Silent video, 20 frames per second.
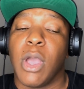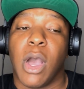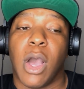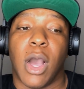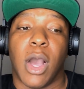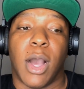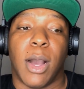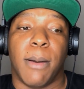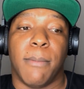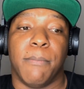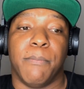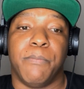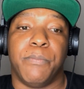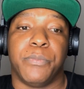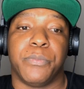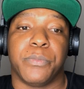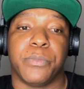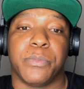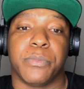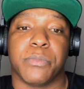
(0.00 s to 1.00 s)
For
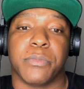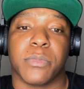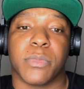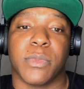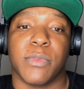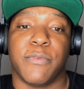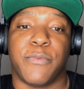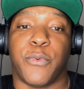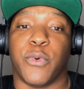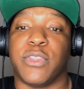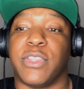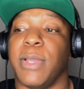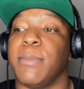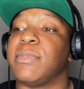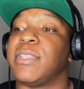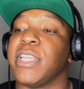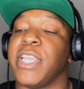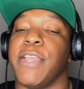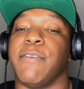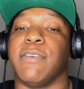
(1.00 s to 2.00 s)
them
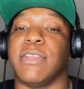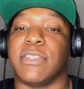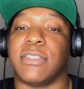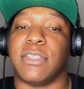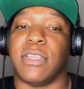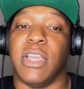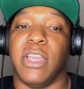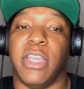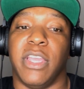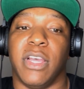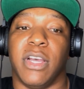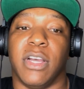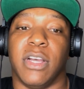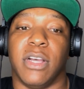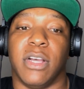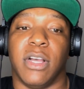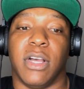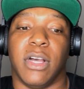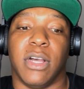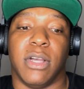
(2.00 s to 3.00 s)
to give us
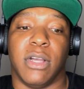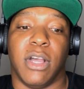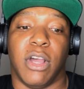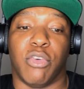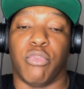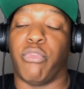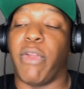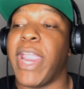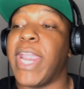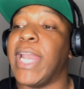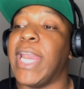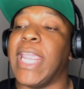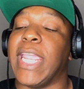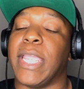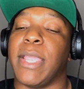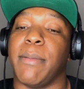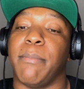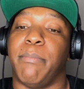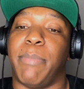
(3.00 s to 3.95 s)
a rating